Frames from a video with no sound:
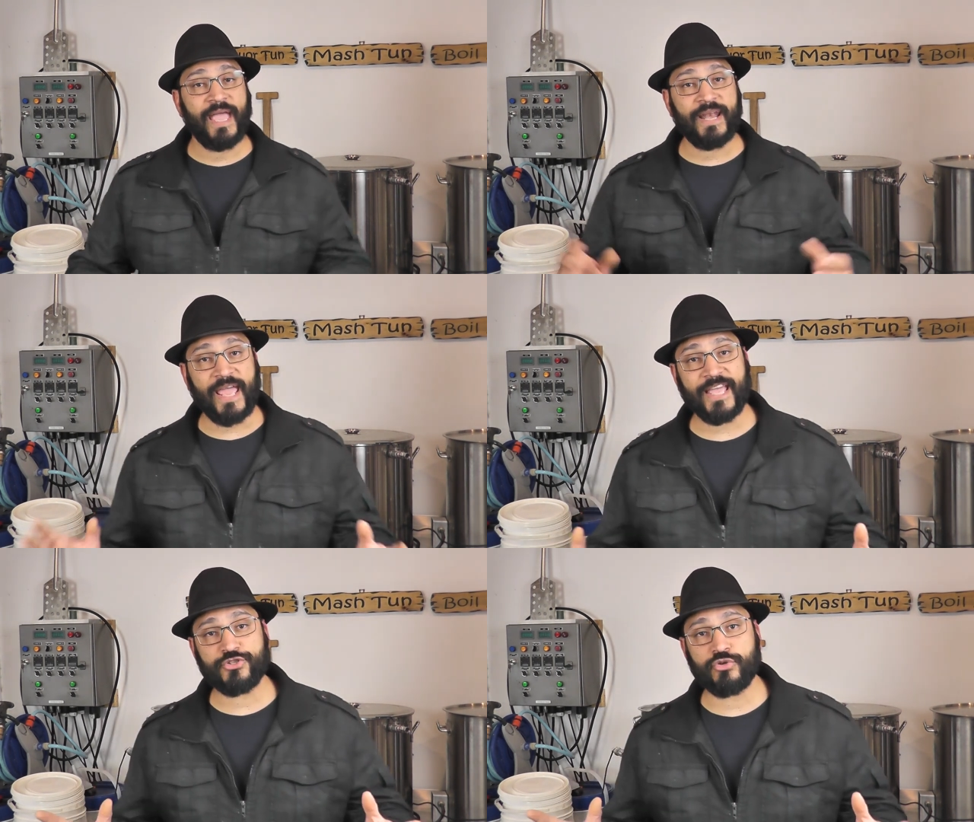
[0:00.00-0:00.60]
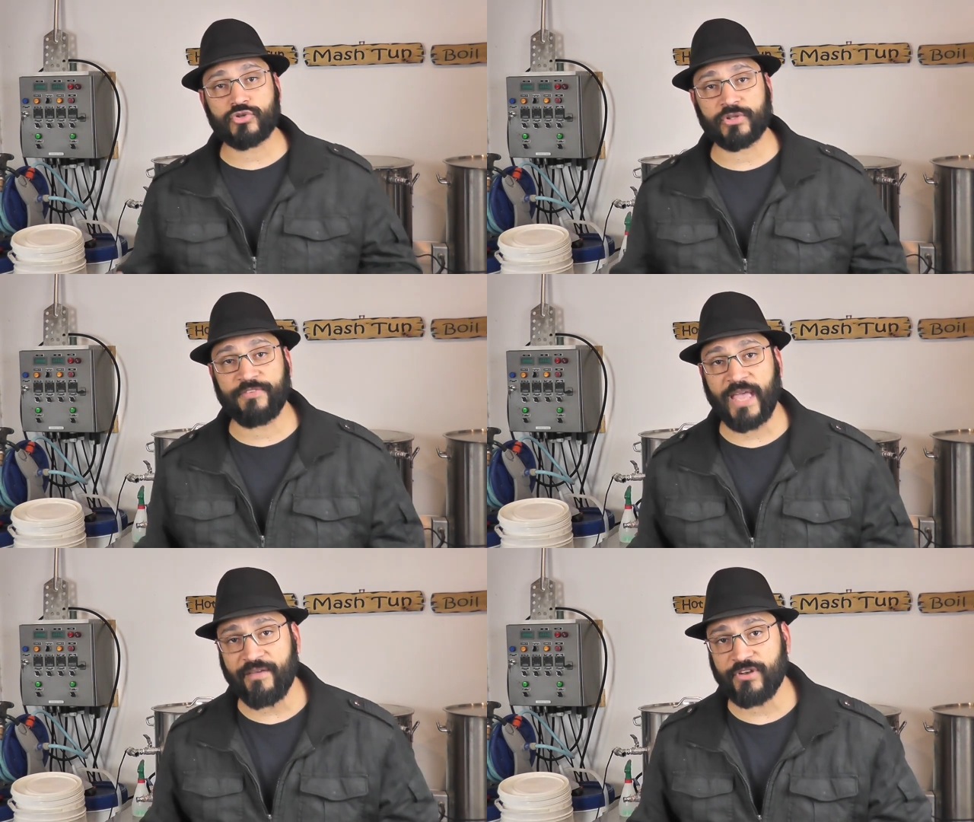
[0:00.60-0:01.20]
And as usual,
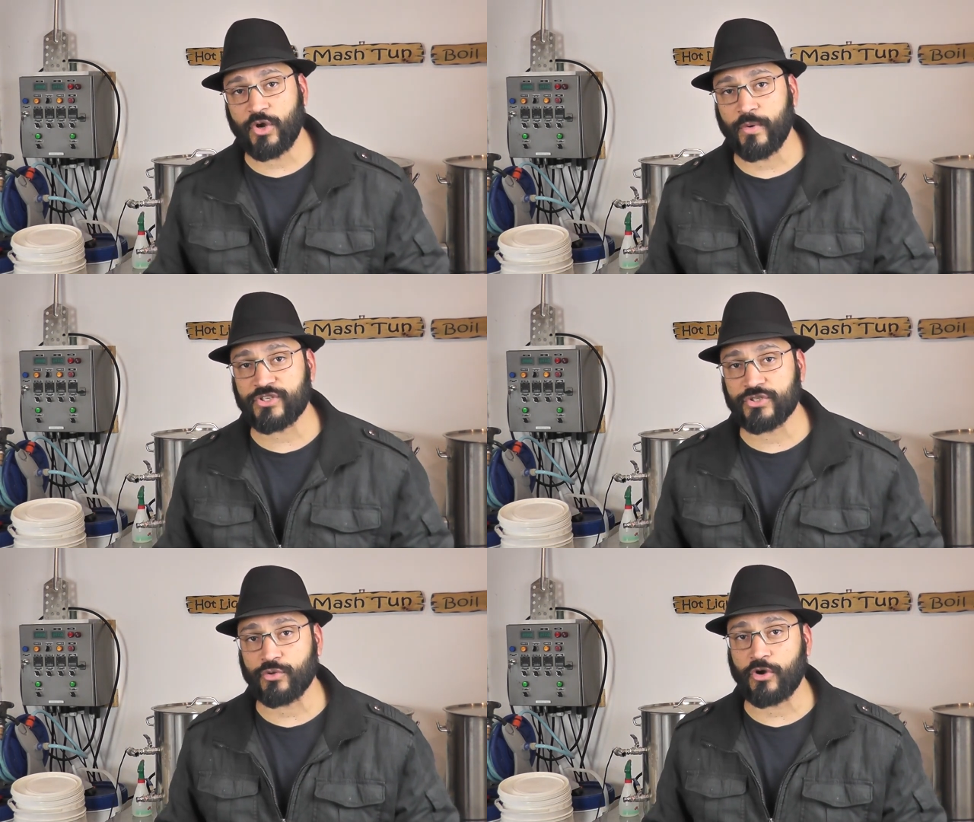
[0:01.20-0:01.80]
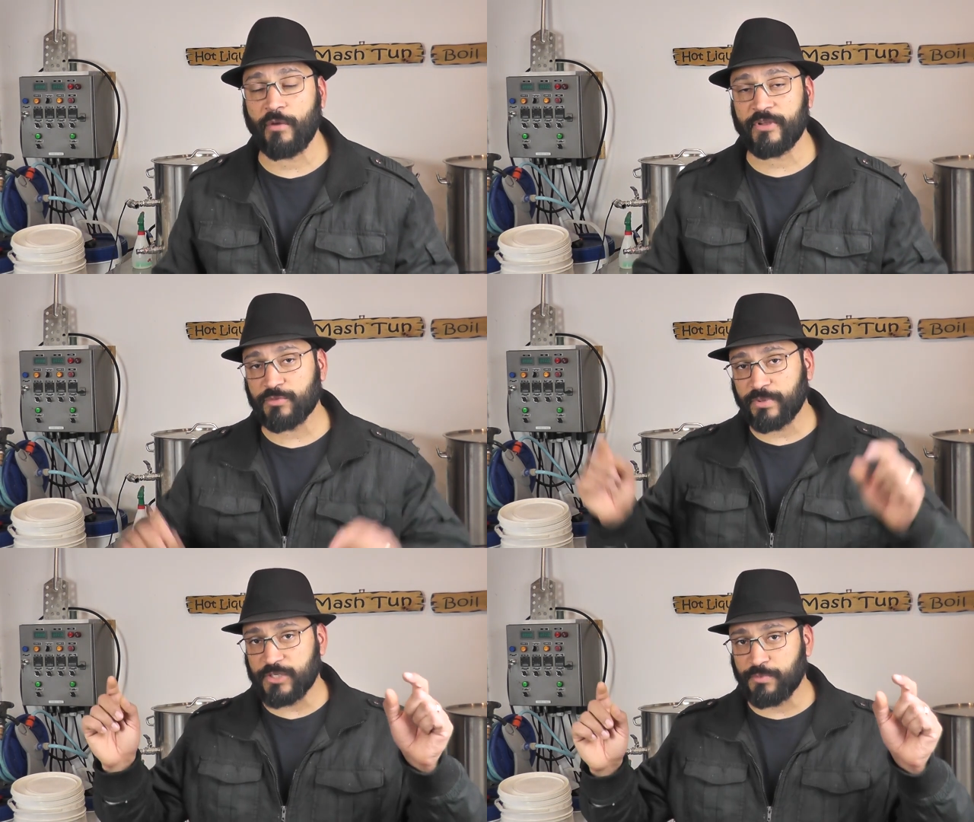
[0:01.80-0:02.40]
if you have any questions or
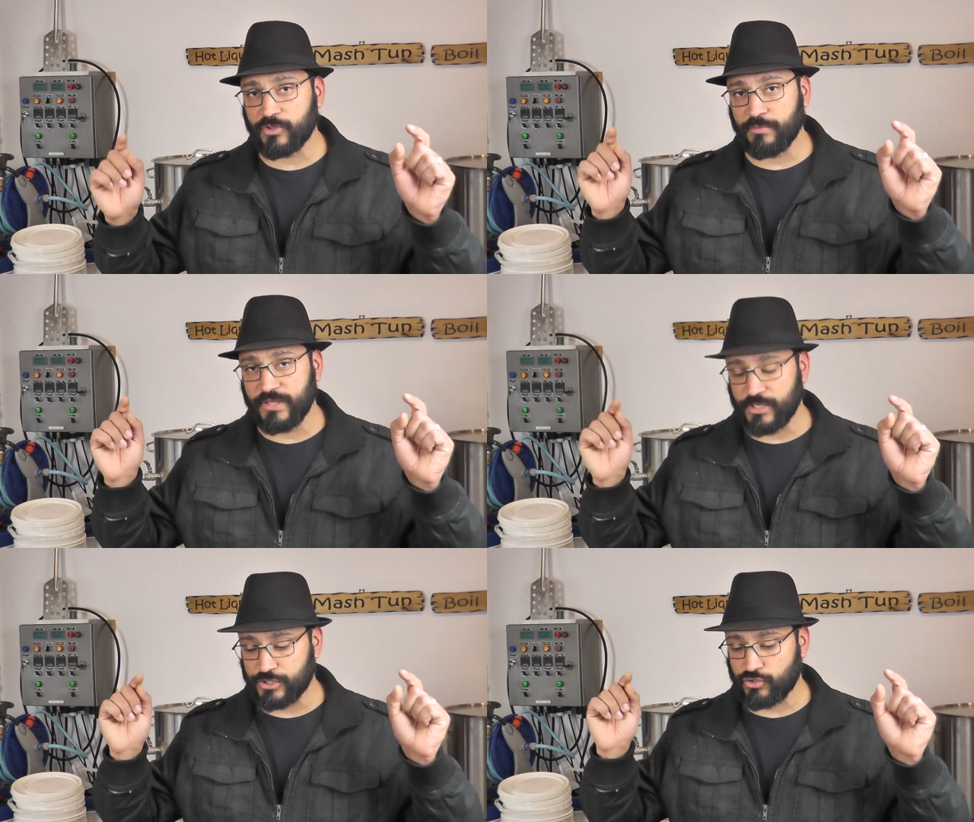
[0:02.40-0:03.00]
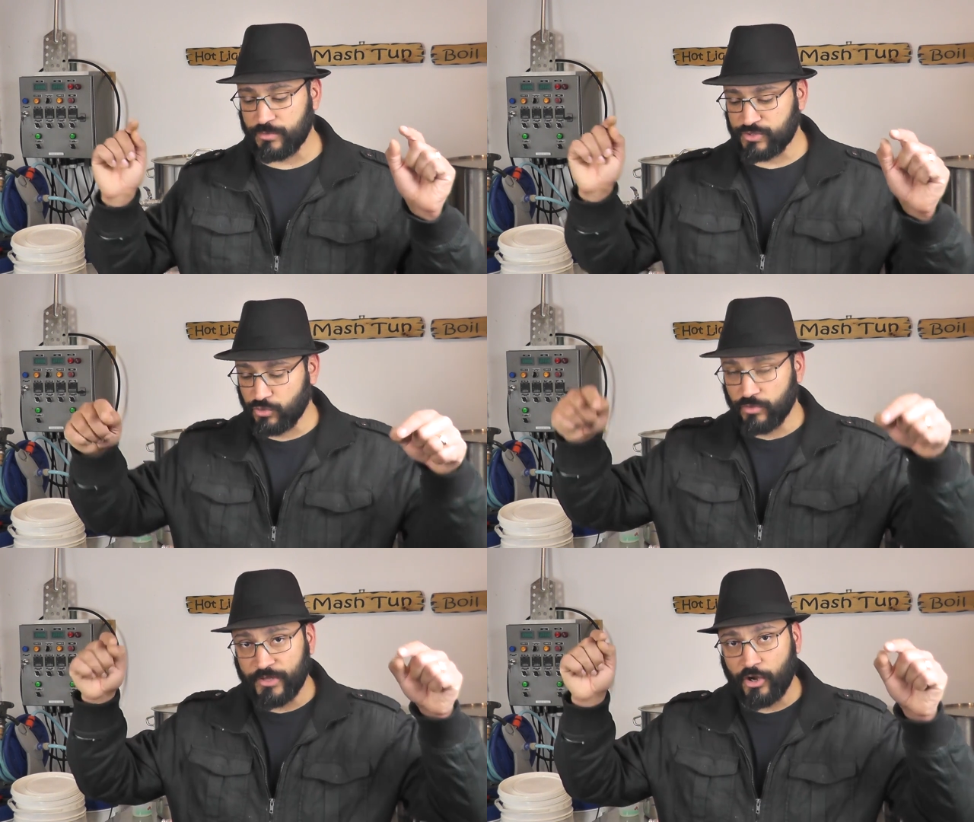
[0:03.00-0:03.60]
comments, please put them in the
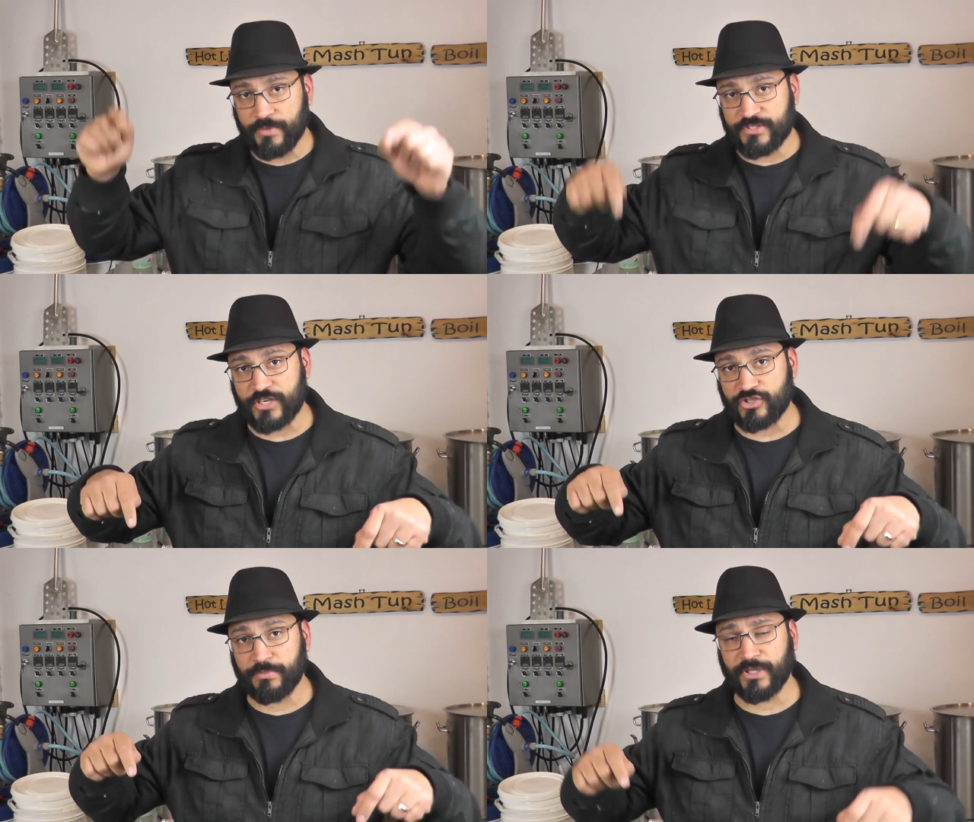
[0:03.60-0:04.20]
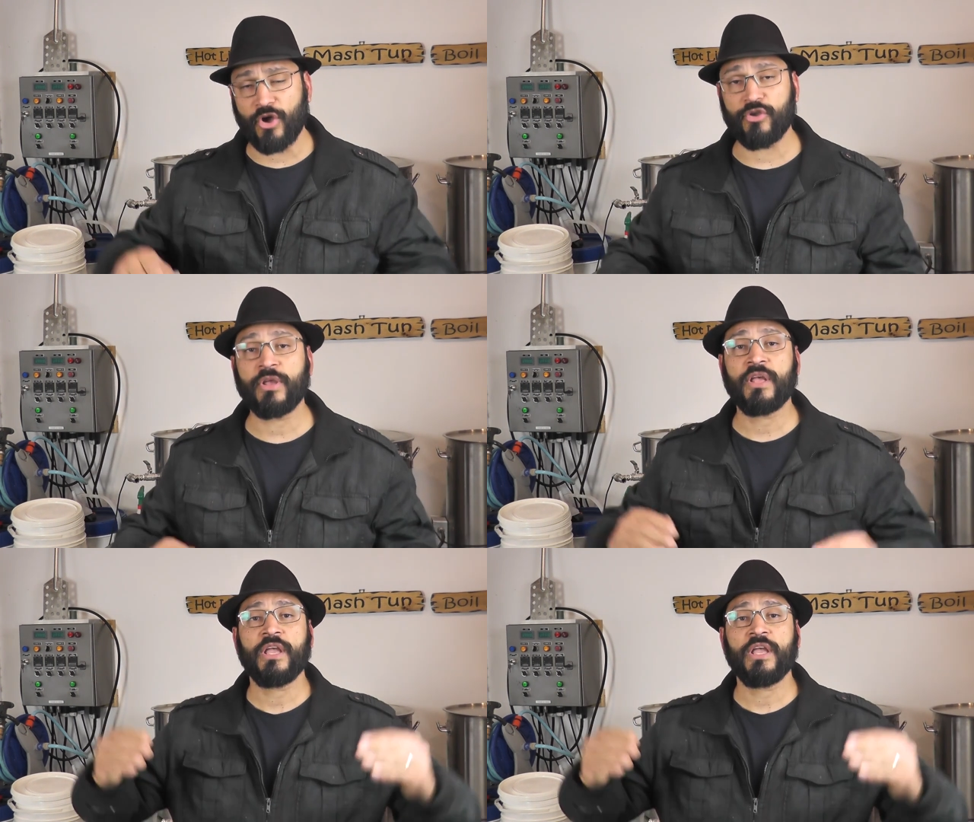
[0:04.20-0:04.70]
description or in the comment section below.